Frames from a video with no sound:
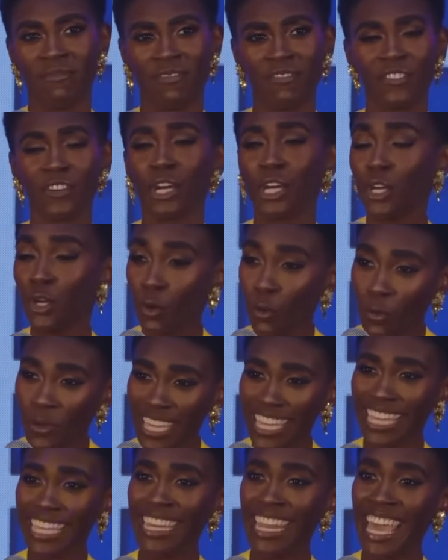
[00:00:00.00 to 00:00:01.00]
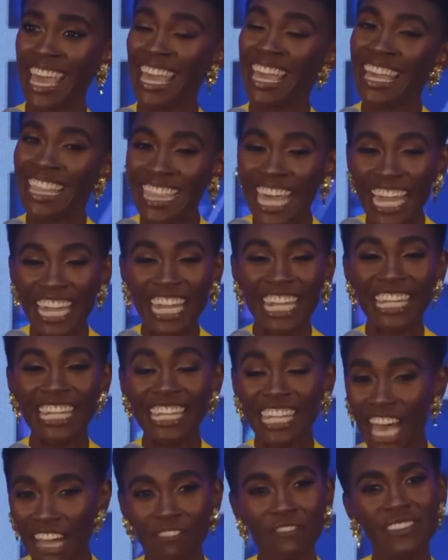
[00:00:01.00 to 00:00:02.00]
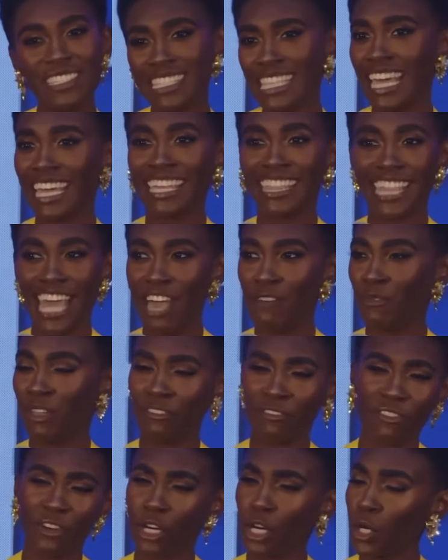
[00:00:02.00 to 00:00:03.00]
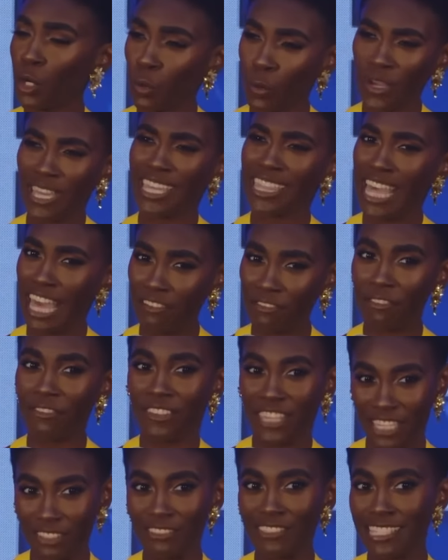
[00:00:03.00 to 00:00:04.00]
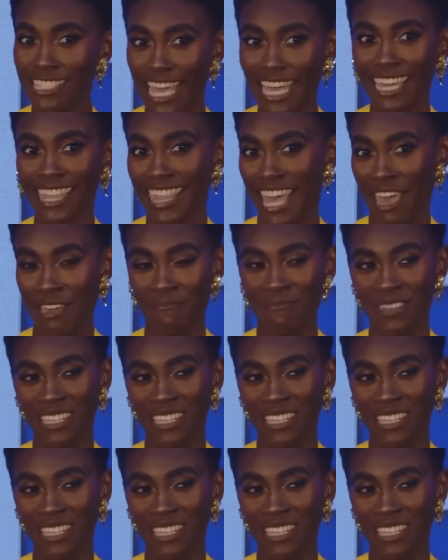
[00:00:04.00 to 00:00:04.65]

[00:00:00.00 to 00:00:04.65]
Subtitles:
for a queen that loves like them and for a queen that feels like them.